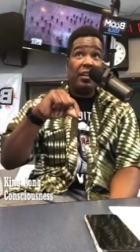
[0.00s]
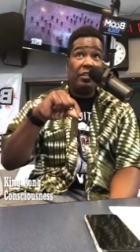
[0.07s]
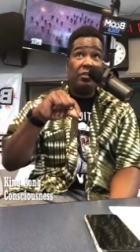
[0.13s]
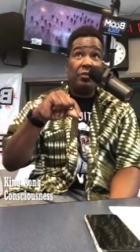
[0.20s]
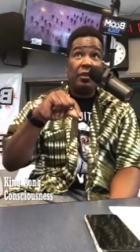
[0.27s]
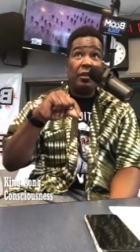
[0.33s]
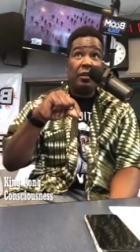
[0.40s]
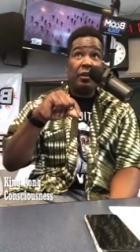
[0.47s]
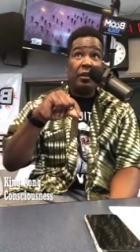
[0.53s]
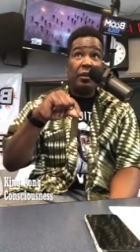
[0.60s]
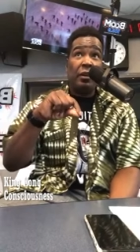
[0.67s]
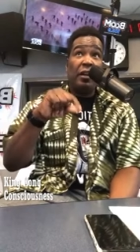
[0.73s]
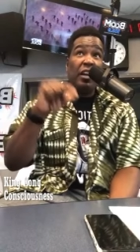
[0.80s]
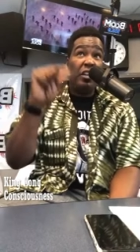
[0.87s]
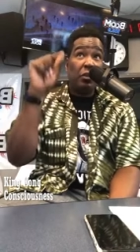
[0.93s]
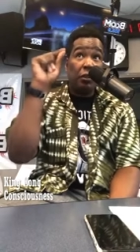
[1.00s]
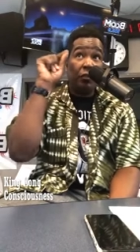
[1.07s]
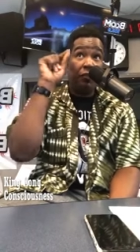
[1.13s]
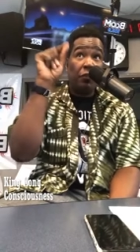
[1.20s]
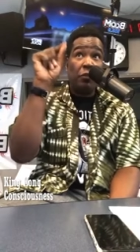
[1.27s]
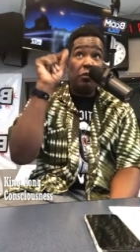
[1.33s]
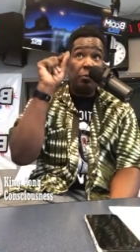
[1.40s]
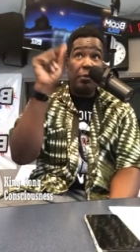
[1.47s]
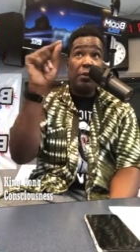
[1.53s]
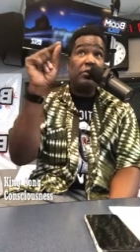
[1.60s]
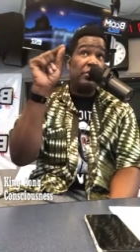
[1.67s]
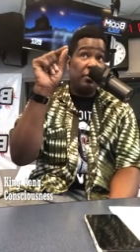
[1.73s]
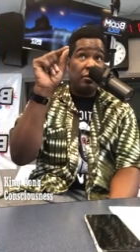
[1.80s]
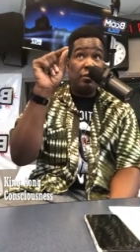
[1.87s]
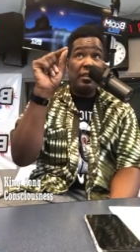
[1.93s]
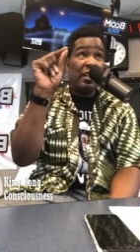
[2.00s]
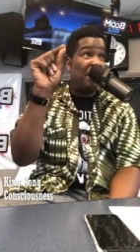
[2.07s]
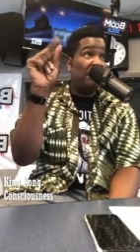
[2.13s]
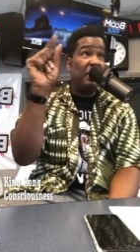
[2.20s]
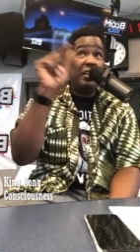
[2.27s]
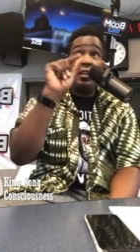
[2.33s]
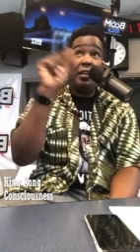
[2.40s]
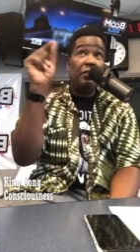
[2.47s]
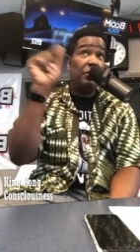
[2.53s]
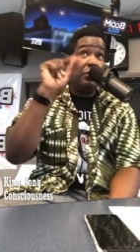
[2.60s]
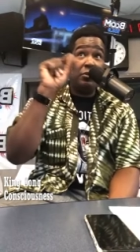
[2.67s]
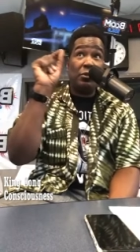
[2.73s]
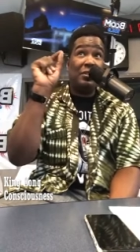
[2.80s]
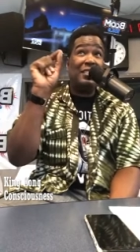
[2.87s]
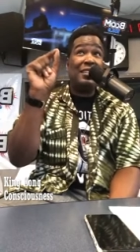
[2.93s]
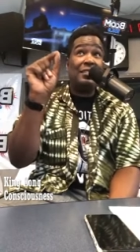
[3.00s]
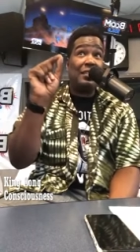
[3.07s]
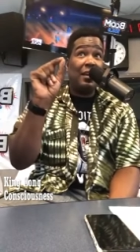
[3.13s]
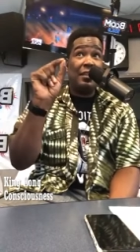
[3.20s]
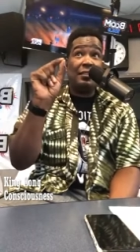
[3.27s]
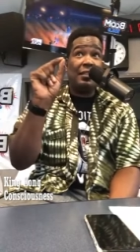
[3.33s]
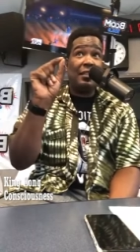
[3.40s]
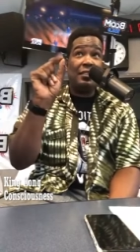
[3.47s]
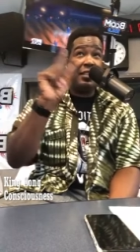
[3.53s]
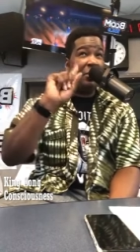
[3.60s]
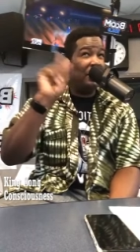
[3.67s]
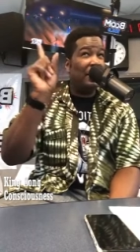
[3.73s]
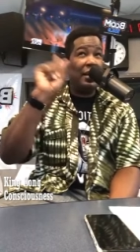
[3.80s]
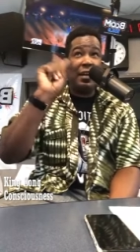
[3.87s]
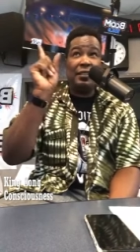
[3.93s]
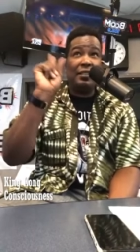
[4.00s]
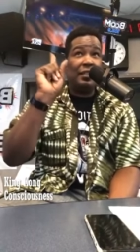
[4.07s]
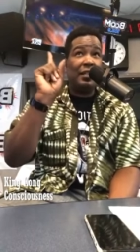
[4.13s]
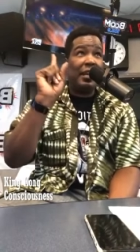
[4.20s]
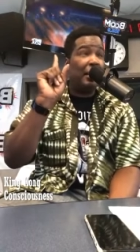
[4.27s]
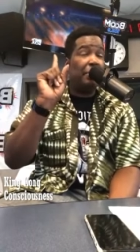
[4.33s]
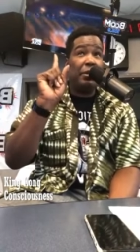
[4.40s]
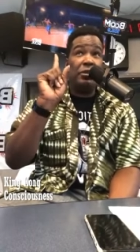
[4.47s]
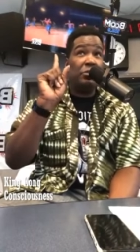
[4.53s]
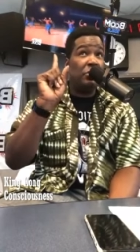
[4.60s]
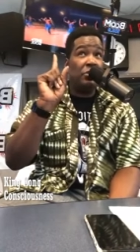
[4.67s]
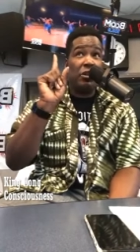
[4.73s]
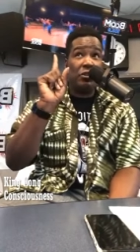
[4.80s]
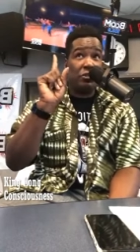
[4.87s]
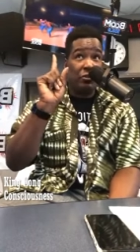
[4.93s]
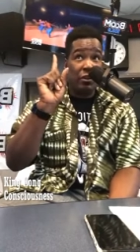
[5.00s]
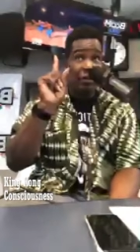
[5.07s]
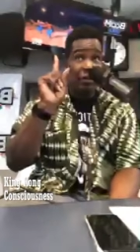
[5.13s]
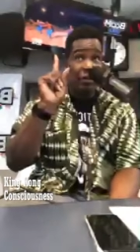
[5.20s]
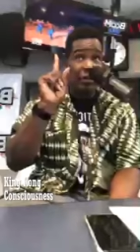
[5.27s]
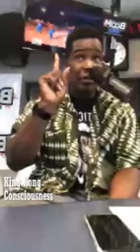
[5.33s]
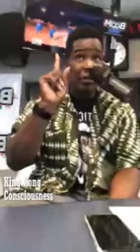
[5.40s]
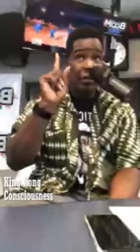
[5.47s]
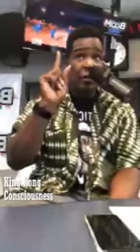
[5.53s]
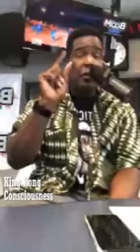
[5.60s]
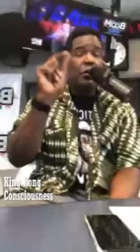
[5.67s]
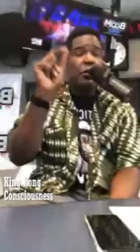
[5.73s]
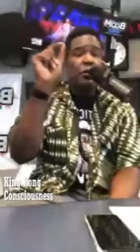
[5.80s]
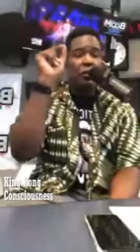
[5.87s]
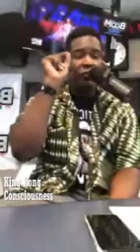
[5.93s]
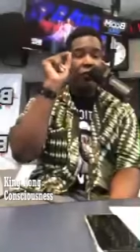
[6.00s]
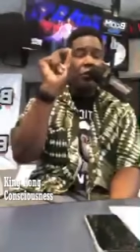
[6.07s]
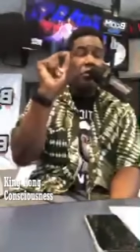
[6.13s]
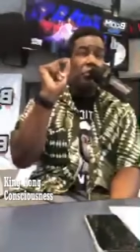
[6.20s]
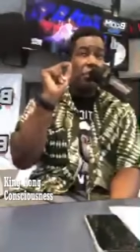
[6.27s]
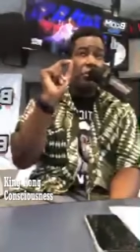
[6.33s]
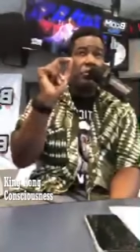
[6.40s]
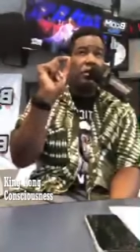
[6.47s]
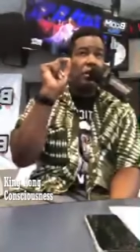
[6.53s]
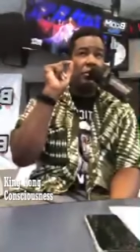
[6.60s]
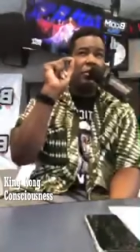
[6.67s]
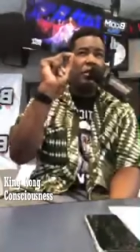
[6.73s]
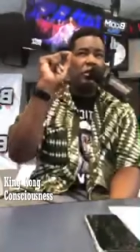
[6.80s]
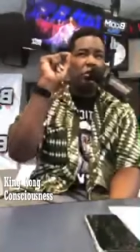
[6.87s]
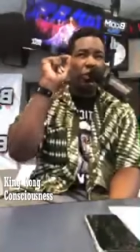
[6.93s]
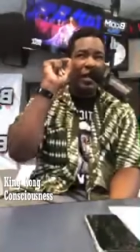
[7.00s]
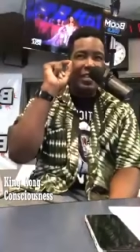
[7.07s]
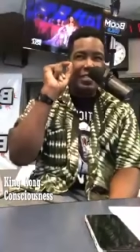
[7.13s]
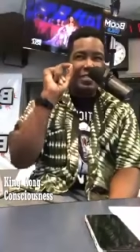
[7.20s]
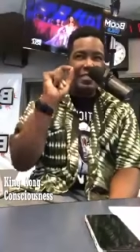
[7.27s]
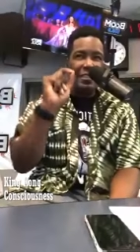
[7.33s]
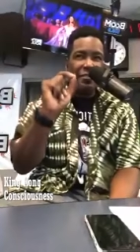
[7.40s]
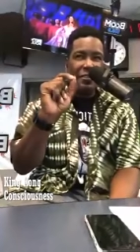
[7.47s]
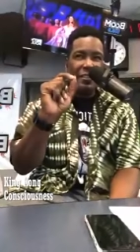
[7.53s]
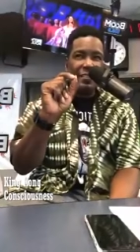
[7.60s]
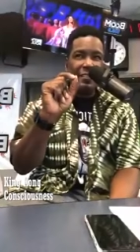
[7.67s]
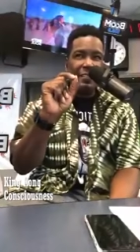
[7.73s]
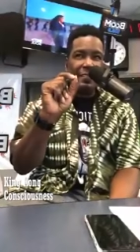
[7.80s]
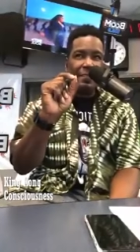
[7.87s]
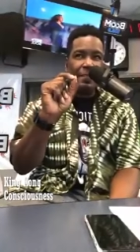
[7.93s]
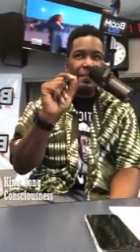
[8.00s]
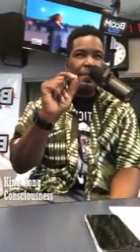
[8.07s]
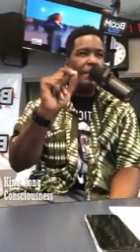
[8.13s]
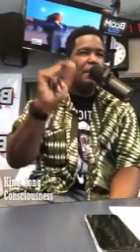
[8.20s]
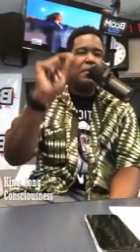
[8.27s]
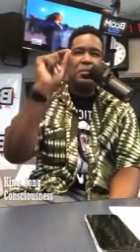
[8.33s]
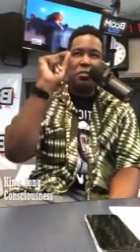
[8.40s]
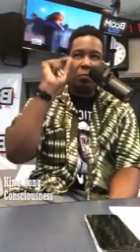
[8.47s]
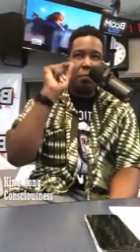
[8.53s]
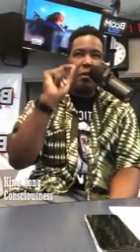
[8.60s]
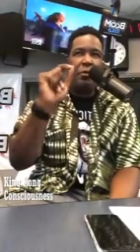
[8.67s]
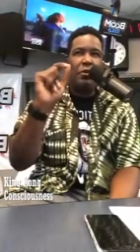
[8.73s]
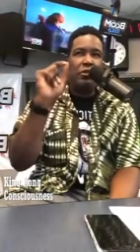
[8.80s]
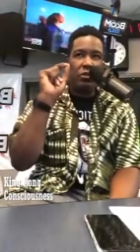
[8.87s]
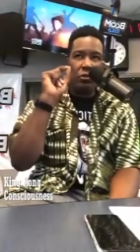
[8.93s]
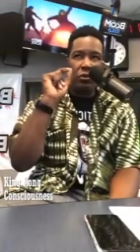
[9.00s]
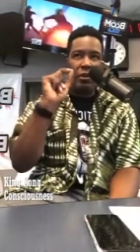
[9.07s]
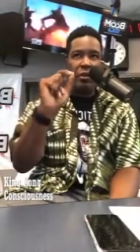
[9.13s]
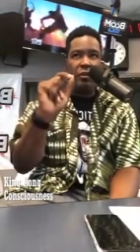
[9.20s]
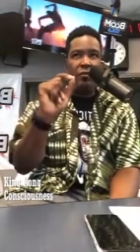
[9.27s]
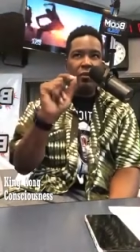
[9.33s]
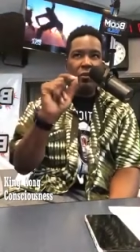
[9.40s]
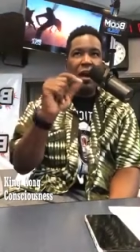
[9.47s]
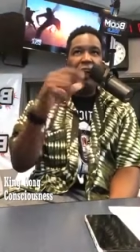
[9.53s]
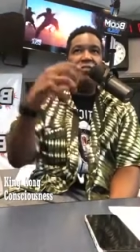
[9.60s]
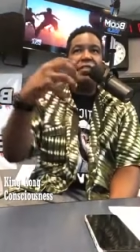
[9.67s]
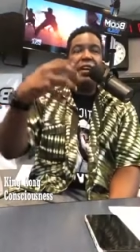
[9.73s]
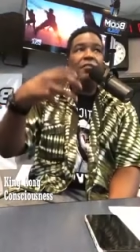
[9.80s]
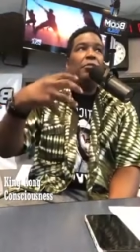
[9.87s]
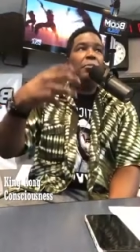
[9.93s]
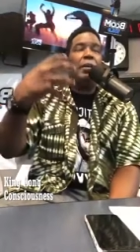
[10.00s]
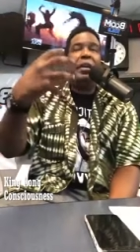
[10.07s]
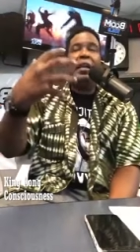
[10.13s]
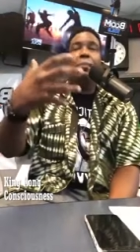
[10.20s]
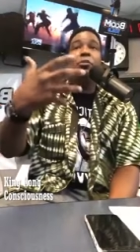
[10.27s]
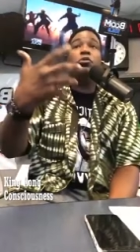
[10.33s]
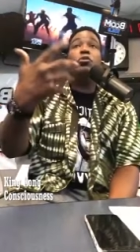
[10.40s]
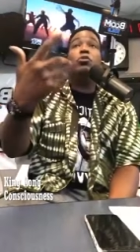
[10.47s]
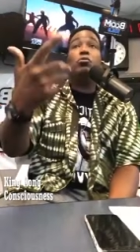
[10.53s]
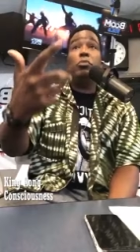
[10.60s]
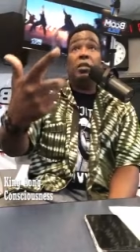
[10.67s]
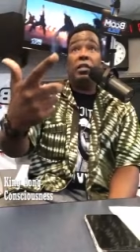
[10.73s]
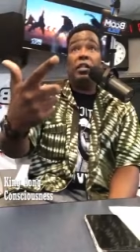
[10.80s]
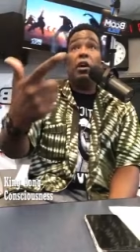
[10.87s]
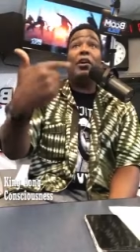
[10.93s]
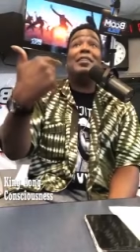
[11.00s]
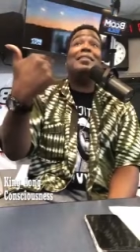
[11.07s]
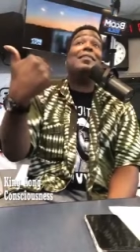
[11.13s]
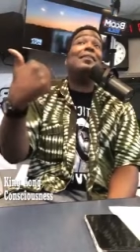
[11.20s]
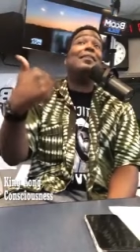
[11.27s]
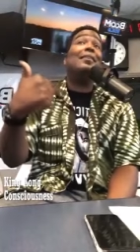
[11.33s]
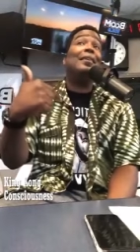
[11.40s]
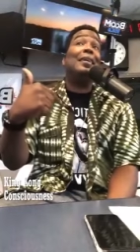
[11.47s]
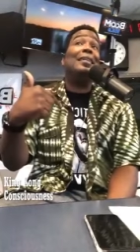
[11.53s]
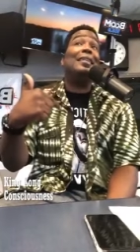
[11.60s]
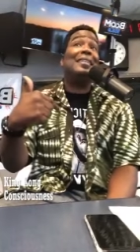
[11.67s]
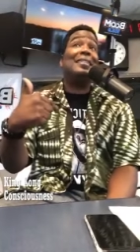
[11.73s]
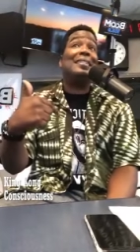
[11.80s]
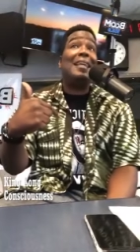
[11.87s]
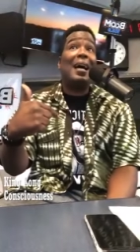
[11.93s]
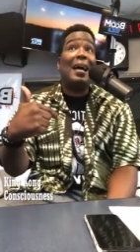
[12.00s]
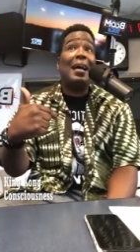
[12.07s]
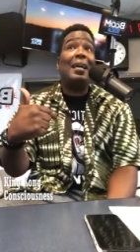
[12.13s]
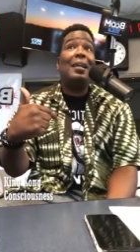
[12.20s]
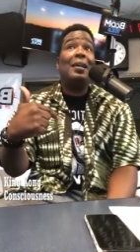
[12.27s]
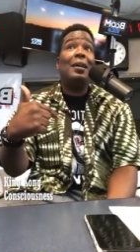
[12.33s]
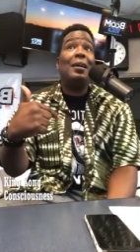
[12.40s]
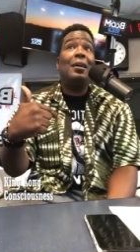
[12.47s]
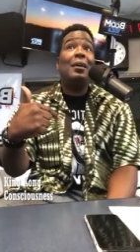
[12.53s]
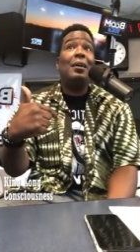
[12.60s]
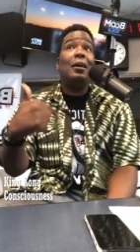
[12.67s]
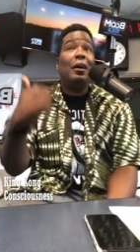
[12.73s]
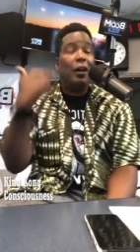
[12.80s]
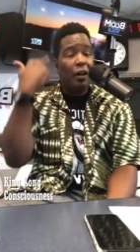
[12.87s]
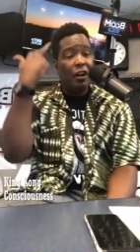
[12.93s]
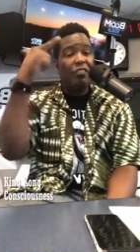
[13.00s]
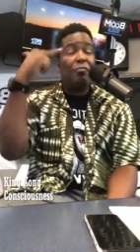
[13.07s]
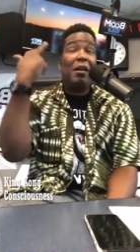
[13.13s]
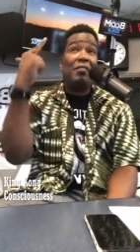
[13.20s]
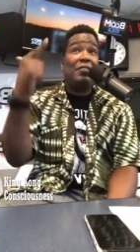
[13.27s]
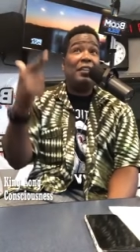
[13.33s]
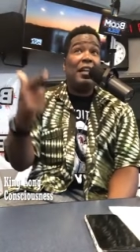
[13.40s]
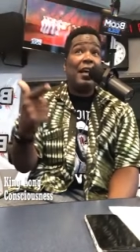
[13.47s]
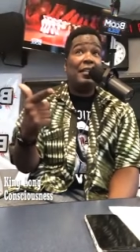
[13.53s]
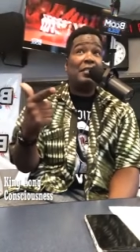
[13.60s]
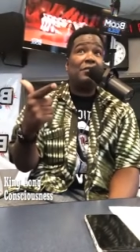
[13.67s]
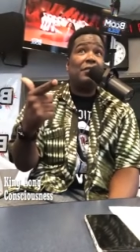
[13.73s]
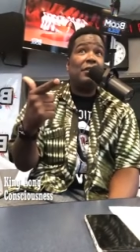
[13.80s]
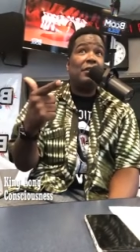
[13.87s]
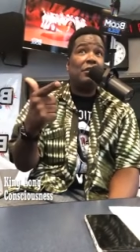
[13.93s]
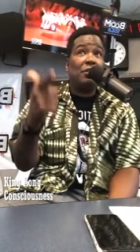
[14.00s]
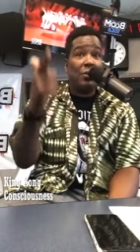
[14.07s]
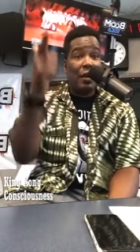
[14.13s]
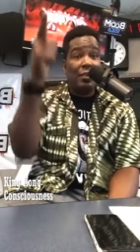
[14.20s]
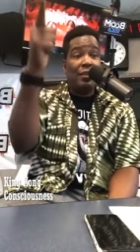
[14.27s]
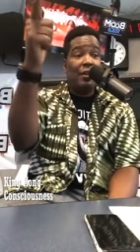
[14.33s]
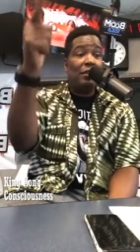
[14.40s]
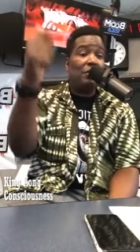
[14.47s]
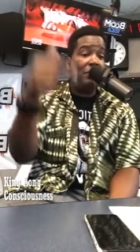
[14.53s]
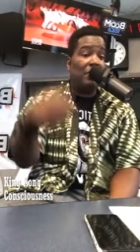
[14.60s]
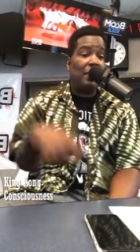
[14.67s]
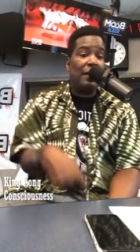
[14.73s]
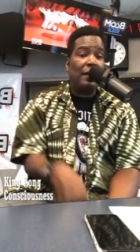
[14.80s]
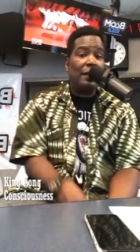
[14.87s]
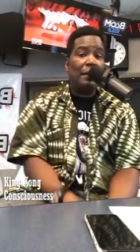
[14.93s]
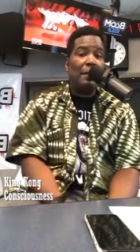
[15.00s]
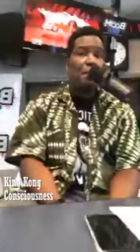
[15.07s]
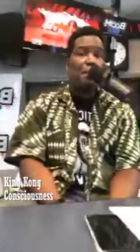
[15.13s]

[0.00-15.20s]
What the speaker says: country. And you're the first person. And I've done interviews on 6 continents. The only continent I ain't been to is Australia. You're the first person to really do a serious spiritual interview. I've never been able to really articulate this side of my philosophy. So I thank you for that.